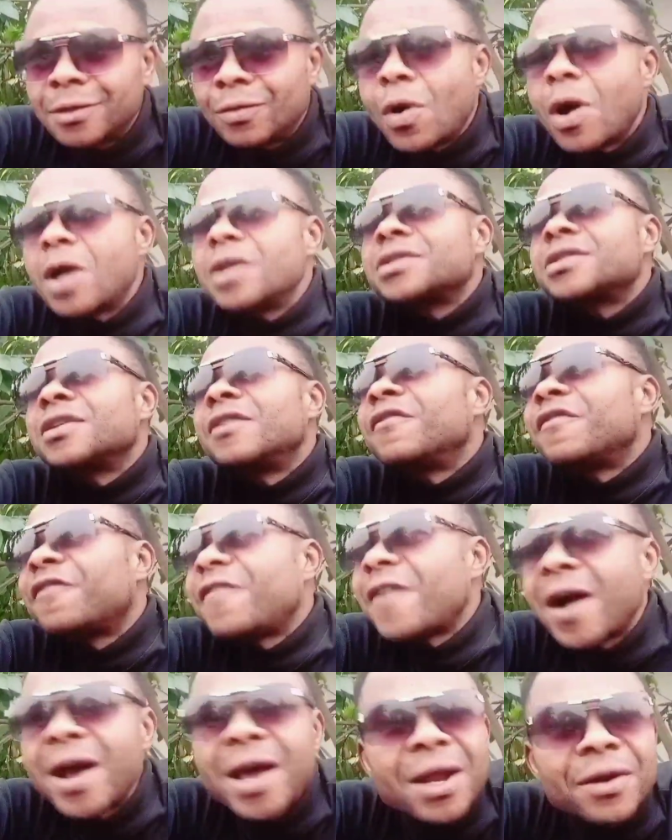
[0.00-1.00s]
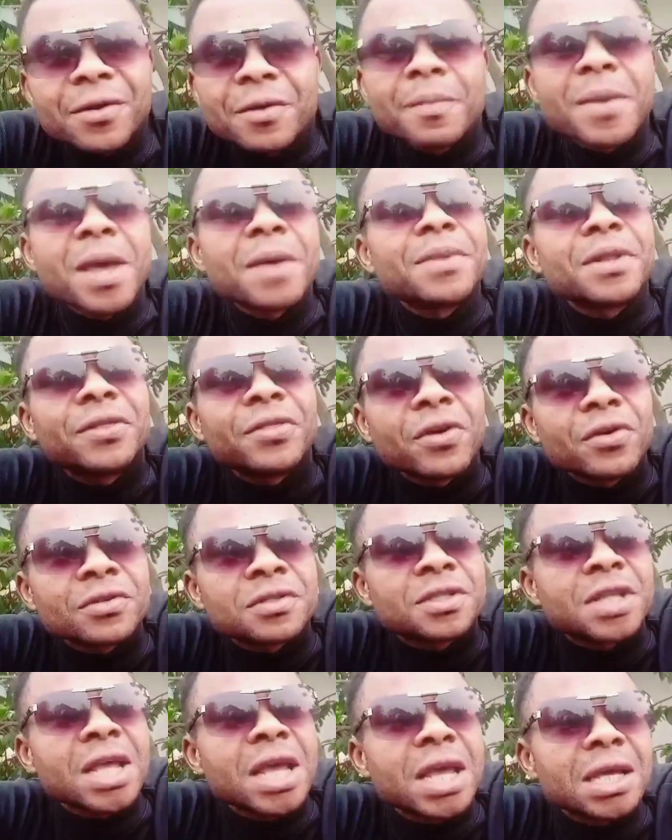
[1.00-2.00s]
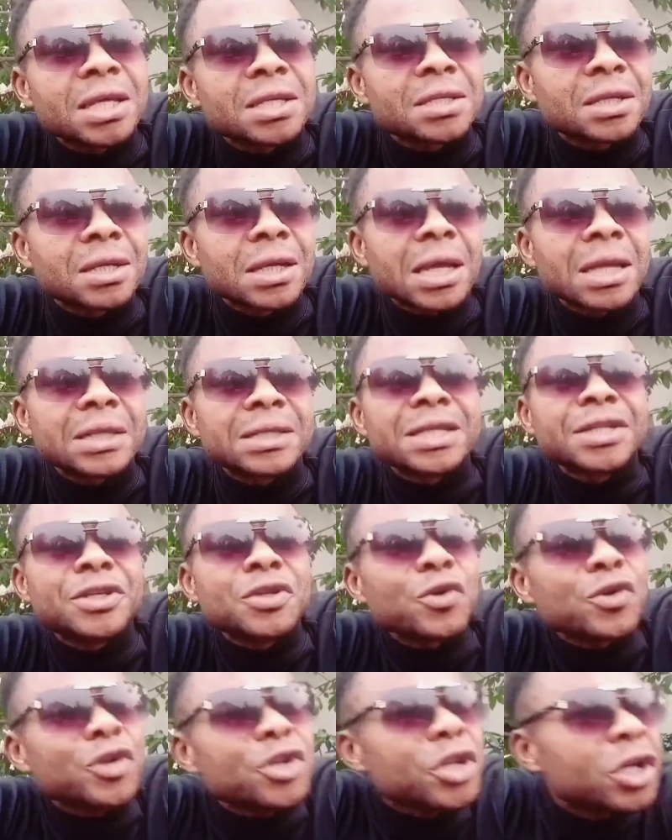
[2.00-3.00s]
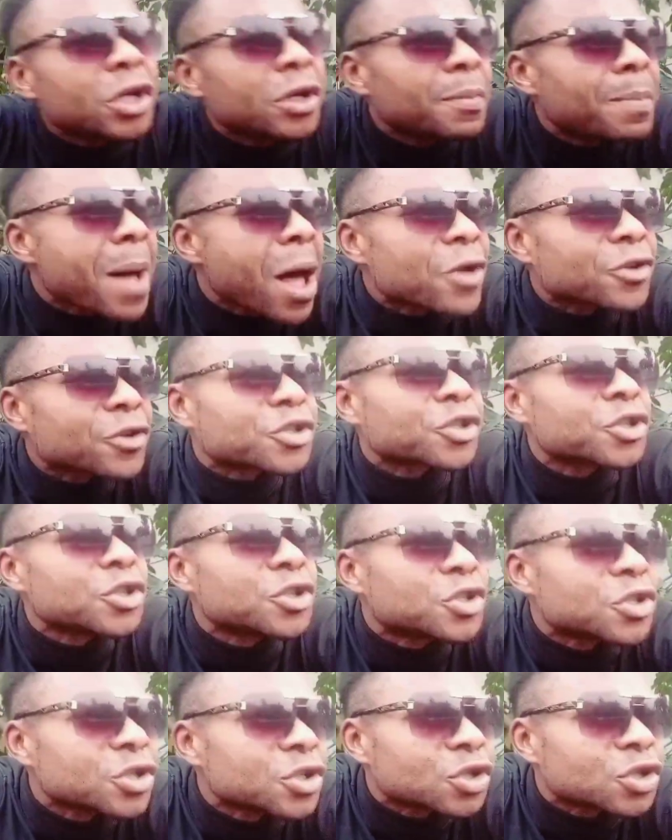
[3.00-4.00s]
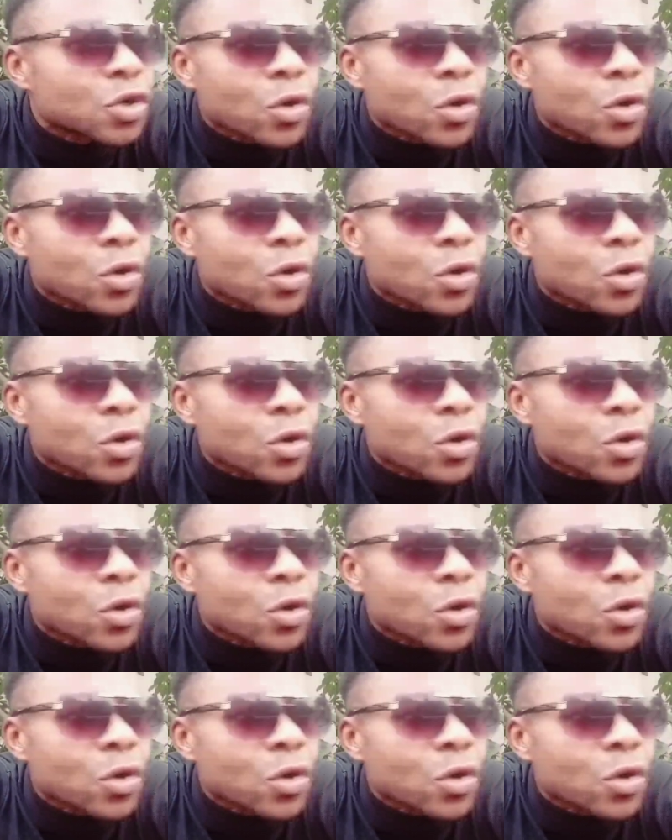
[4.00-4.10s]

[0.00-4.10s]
I remember those days. Did you hear about sister